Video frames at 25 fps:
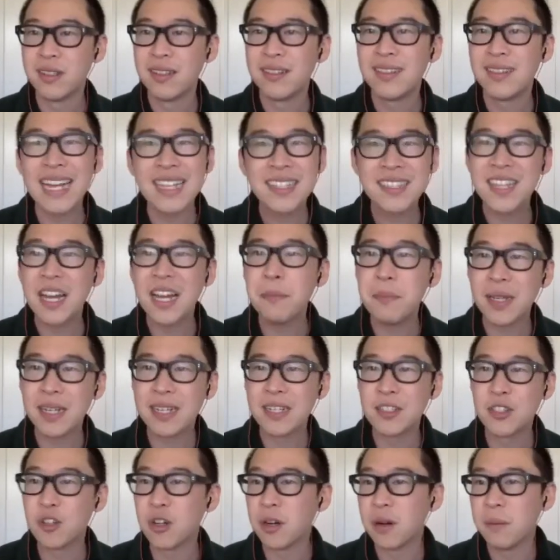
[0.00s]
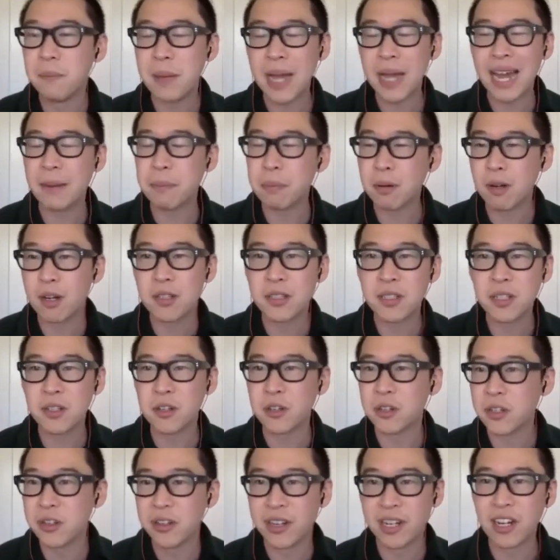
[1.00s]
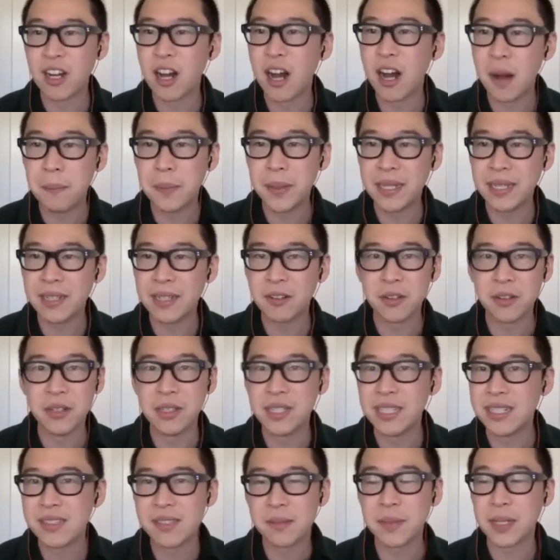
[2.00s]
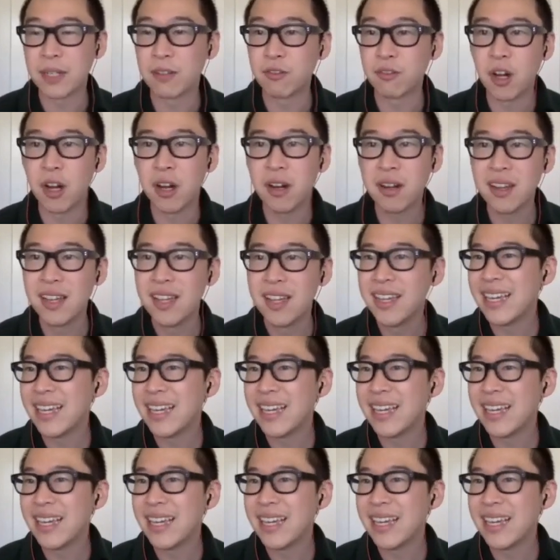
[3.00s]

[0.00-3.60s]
That's not because you're a bad person or you're incompetent or you did something wrong.